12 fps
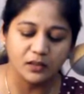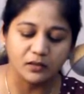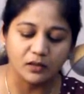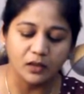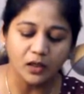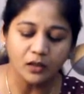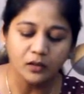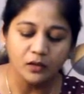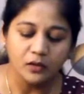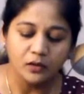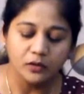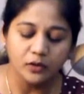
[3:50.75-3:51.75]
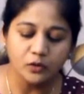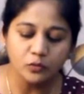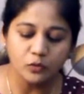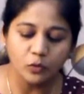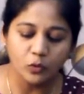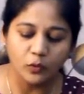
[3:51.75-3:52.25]
in the
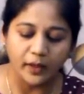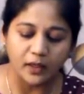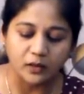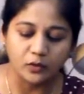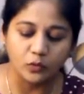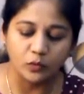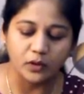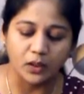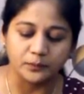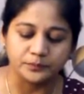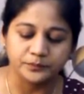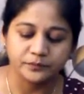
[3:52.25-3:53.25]
neuroectoderm.